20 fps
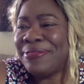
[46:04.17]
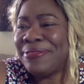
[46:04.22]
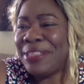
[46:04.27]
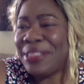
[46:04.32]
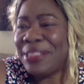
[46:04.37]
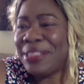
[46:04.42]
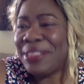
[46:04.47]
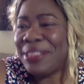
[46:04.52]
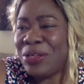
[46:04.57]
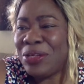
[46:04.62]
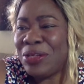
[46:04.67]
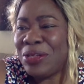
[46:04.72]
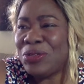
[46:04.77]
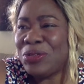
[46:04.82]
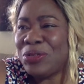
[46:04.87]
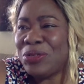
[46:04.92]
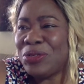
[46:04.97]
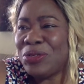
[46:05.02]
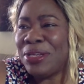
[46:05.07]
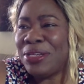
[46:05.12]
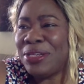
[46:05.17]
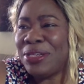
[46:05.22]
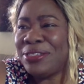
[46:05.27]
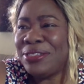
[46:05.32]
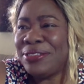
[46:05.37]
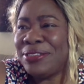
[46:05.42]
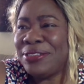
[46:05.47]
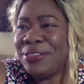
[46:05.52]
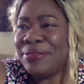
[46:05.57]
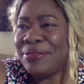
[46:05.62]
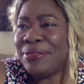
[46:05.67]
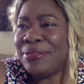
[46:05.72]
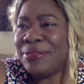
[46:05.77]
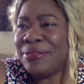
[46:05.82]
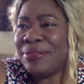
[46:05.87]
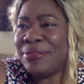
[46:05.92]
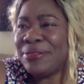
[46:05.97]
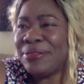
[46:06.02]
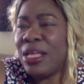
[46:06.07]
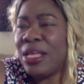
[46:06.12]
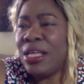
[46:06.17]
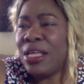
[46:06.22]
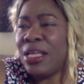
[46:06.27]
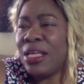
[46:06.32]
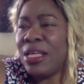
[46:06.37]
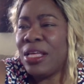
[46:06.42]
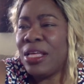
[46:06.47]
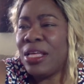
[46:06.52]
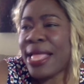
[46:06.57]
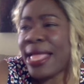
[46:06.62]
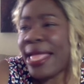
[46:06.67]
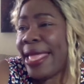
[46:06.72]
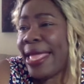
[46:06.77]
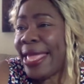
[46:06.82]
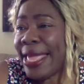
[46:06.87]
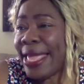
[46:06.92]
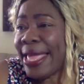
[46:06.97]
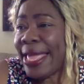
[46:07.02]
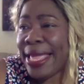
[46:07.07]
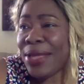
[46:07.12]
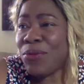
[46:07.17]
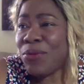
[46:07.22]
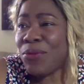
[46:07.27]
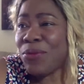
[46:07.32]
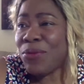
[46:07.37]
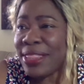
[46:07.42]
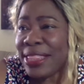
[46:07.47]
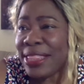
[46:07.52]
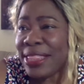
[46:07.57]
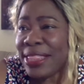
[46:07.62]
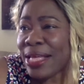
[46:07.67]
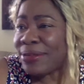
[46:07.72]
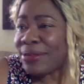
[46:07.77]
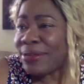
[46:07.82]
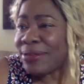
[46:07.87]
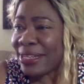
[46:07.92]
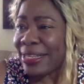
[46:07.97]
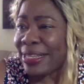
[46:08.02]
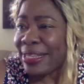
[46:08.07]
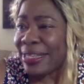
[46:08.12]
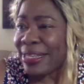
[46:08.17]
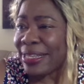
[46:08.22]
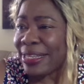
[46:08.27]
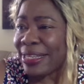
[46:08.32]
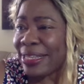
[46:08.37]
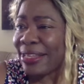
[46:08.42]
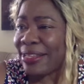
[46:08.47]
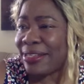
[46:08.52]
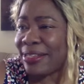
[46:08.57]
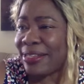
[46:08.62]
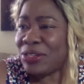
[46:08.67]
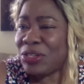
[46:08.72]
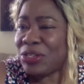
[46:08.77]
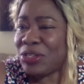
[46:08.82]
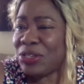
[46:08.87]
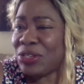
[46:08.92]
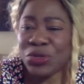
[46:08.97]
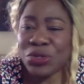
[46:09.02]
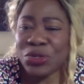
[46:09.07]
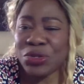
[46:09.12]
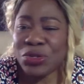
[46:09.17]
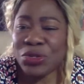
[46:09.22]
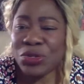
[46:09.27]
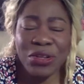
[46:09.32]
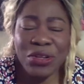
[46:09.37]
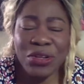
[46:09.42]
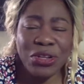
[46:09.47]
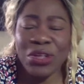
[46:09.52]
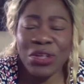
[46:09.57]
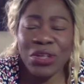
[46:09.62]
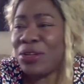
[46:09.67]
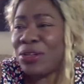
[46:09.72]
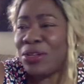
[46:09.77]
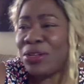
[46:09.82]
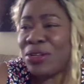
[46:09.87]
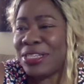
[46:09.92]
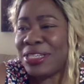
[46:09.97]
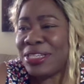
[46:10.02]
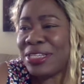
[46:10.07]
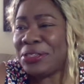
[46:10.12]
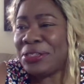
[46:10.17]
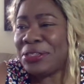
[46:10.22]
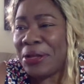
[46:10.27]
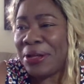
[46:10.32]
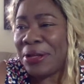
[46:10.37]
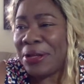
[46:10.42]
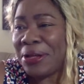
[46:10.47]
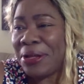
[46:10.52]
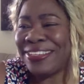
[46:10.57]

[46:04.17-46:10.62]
Thank you so much. Hey, 1,000 likes on TikTok.